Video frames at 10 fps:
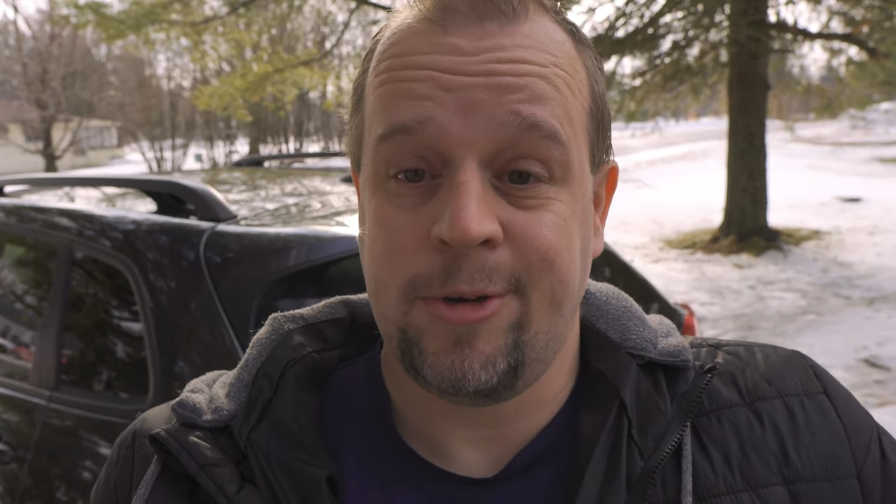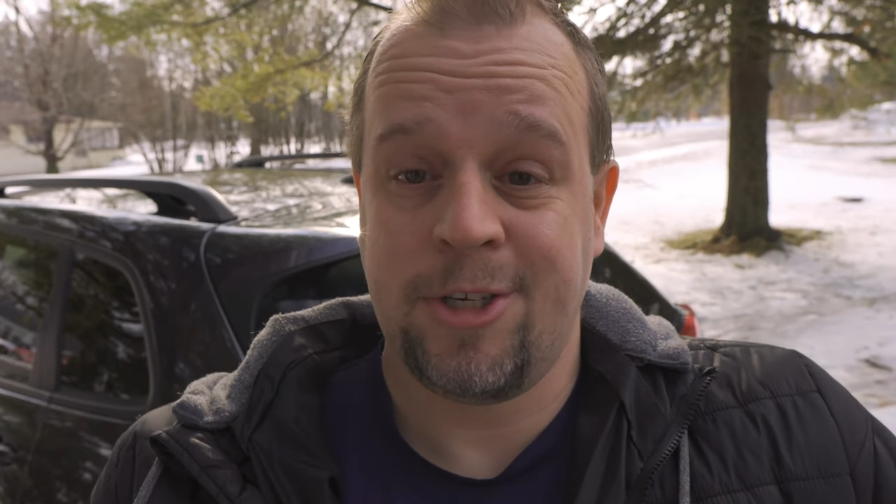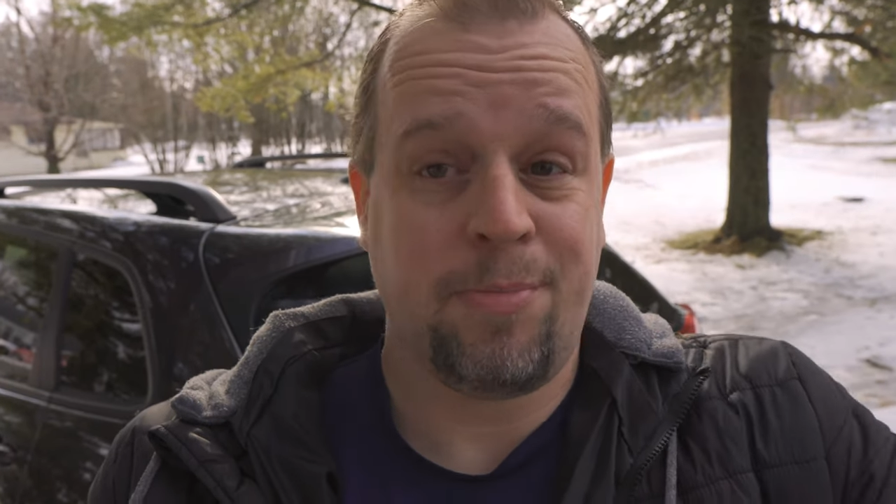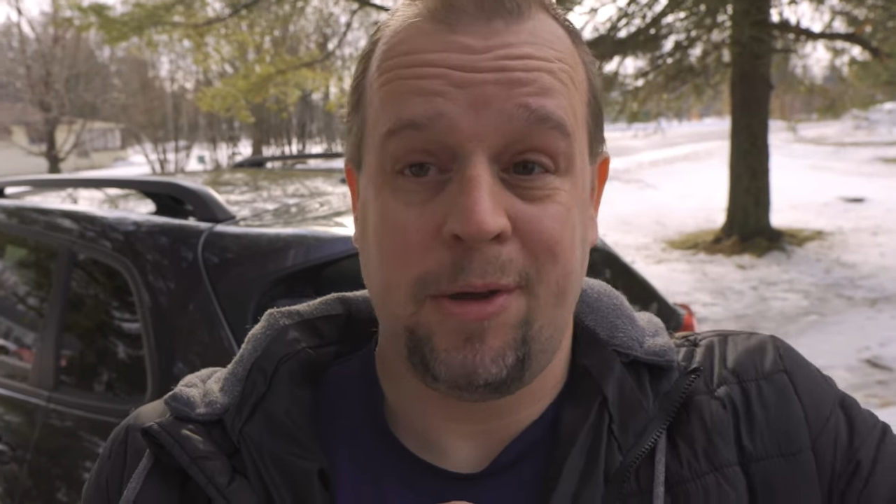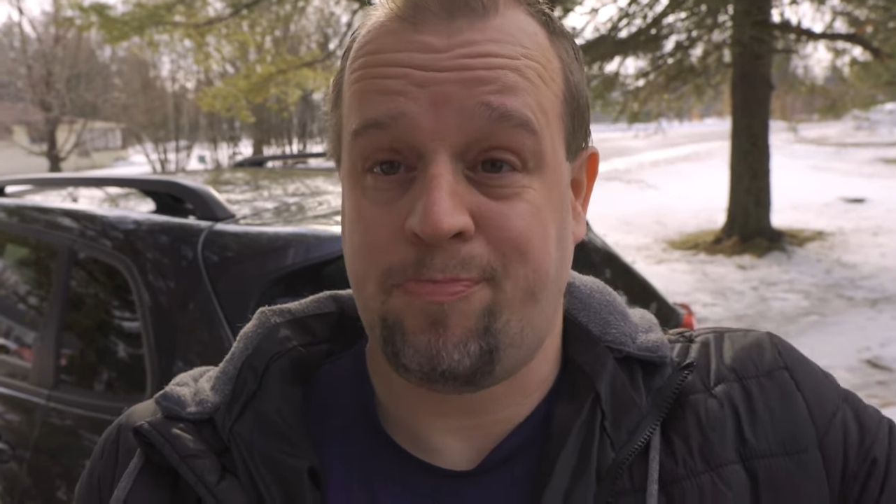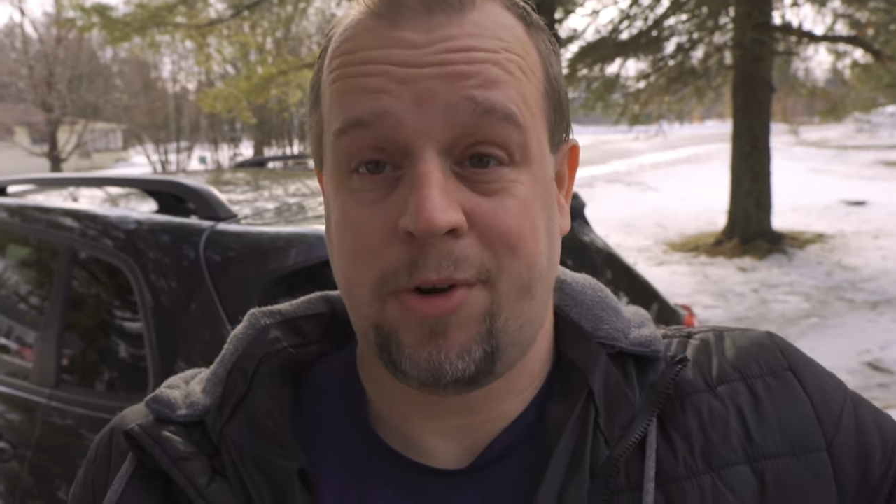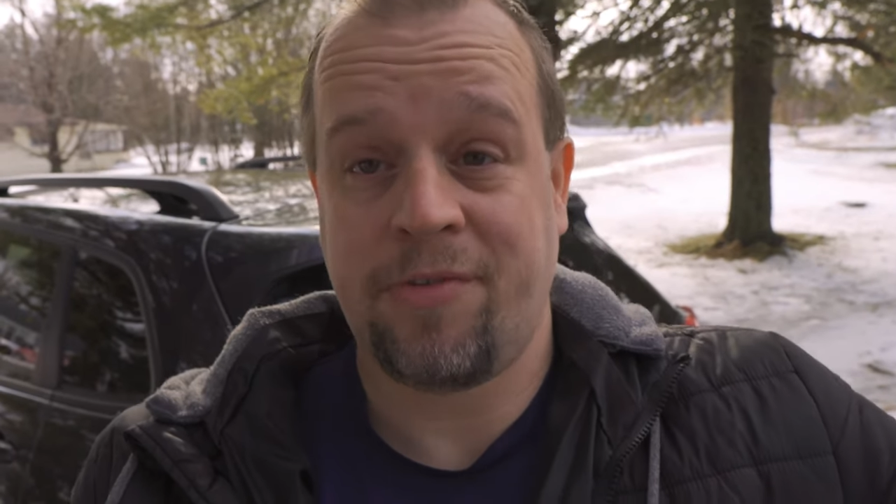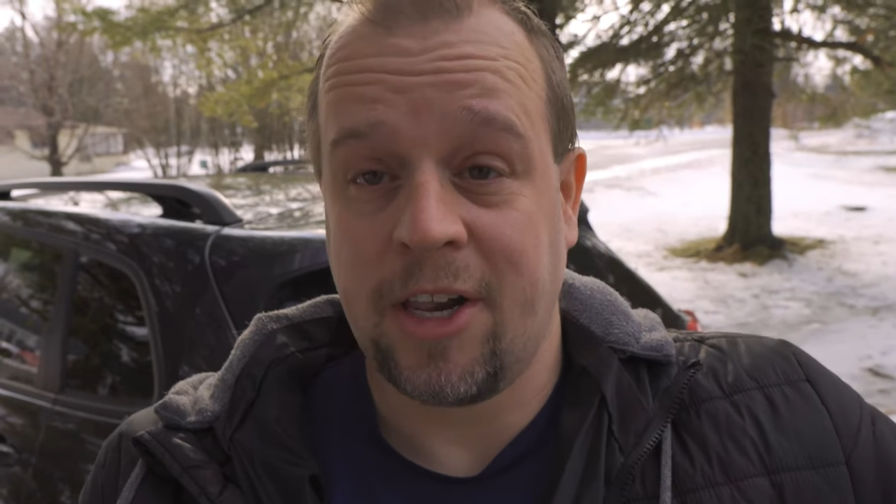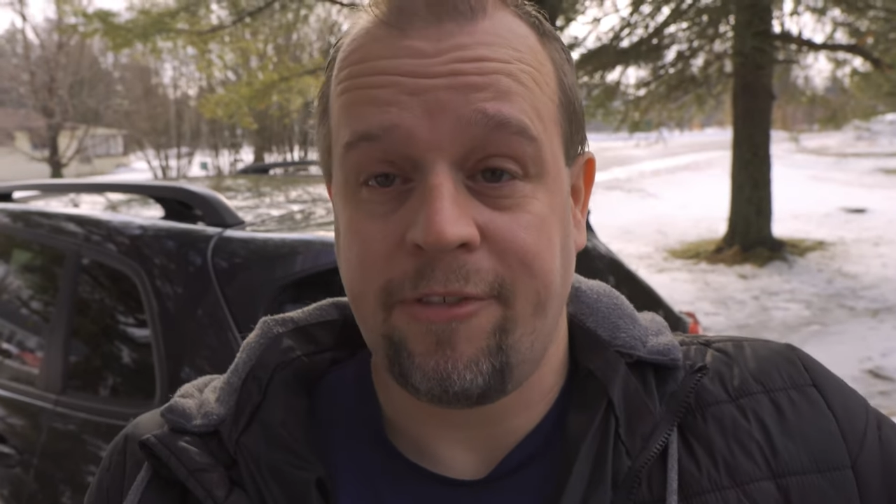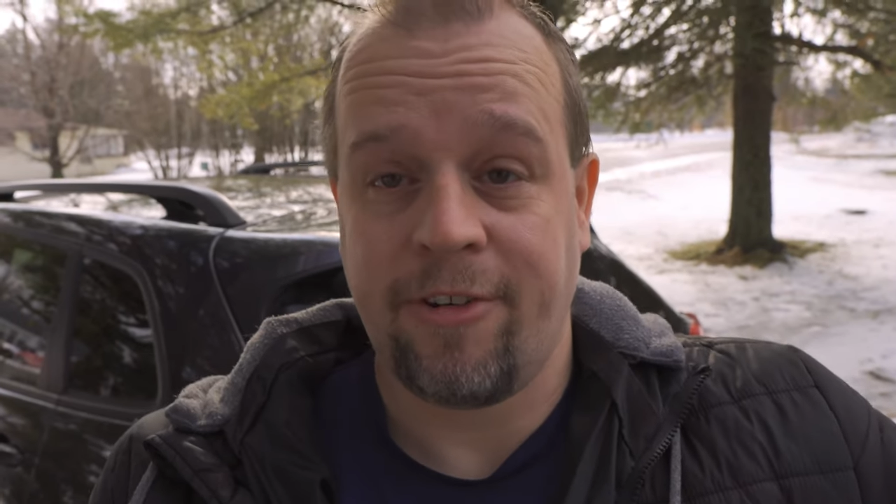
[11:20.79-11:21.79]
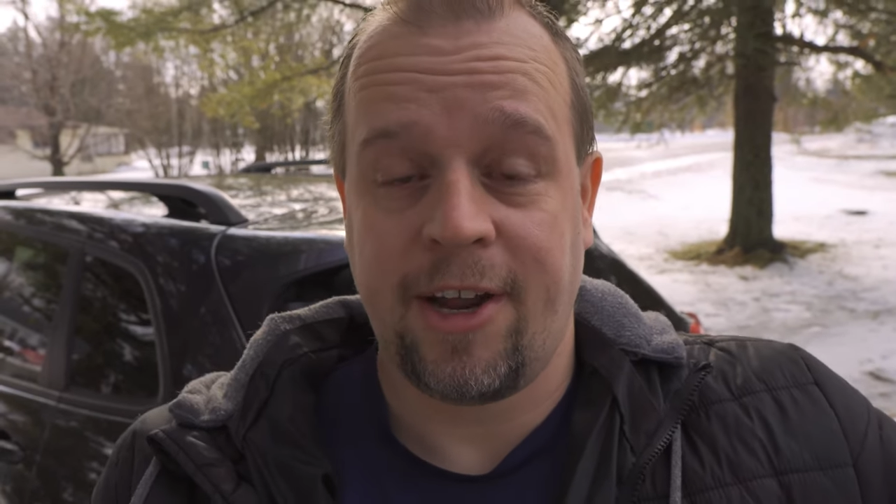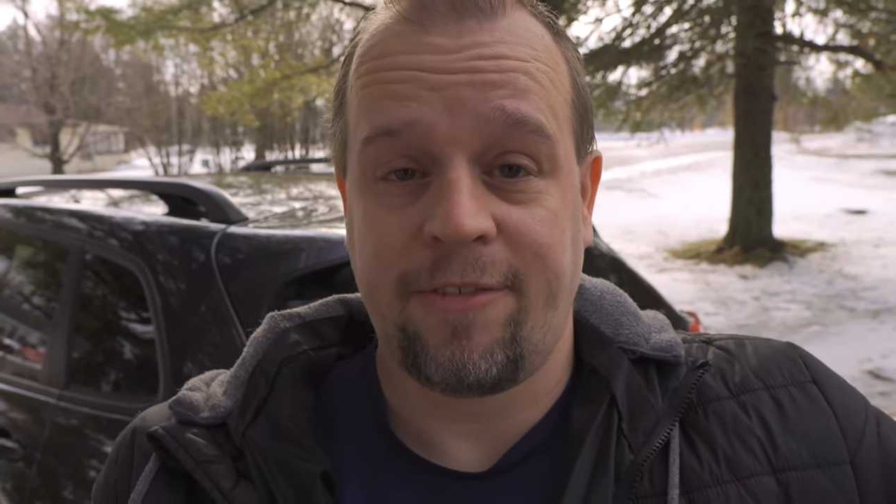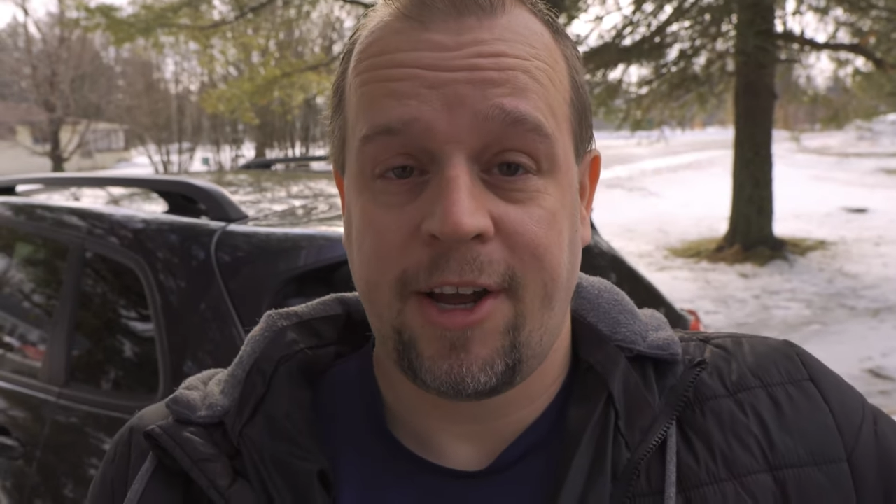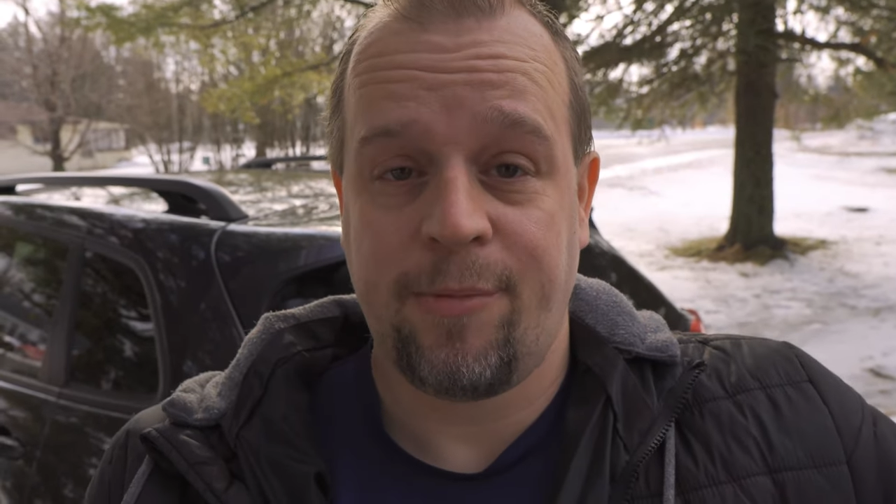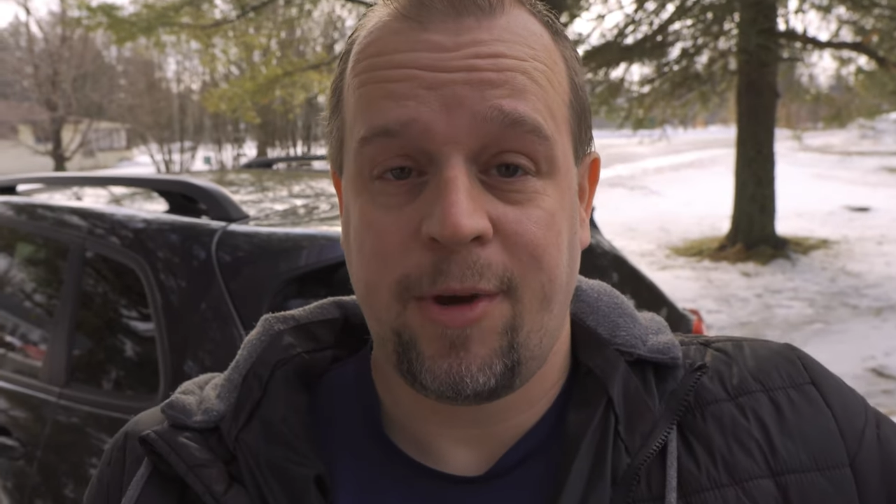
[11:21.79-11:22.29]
we should be perfectly fine, right?